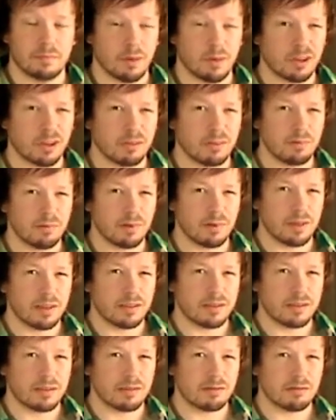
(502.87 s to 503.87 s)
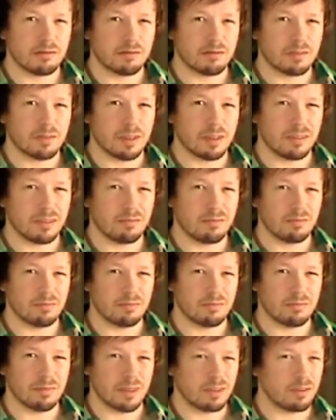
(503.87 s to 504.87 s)
Marketplace. I
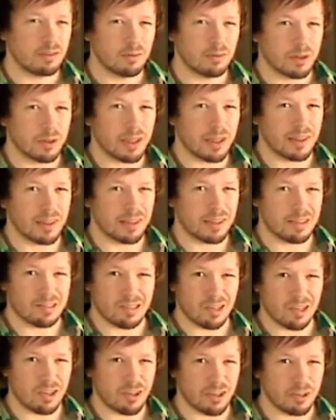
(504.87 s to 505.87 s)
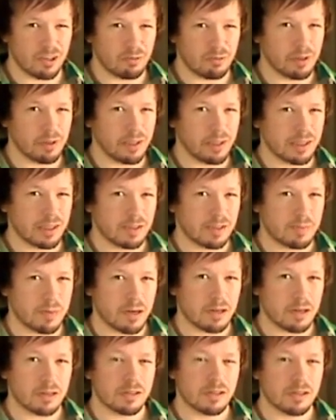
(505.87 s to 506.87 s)
don't know what that thing is called on the
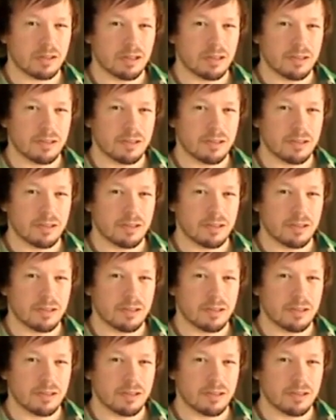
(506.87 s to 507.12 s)
Xbox.